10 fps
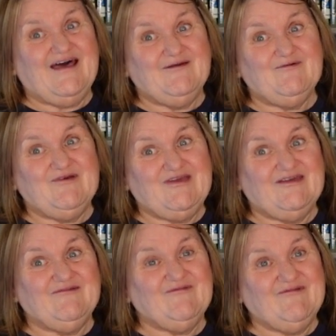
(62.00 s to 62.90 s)
I would
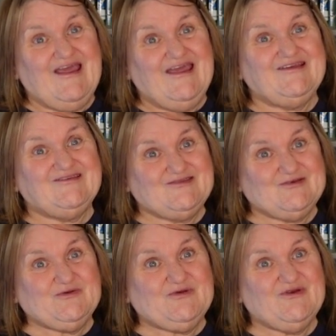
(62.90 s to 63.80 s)
get ranked
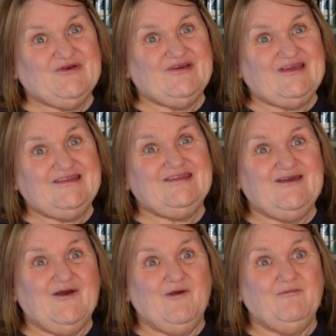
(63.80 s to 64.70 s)
sooner in the
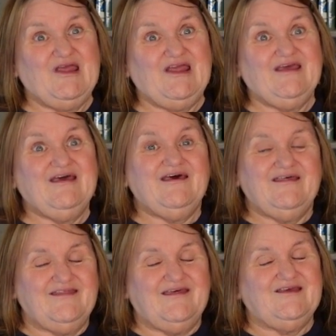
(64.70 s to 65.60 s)
Army
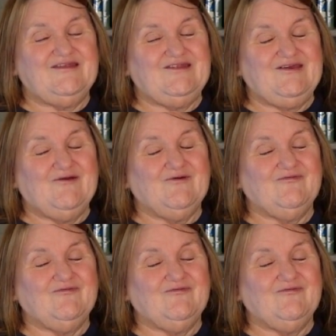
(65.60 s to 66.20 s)
than in the Air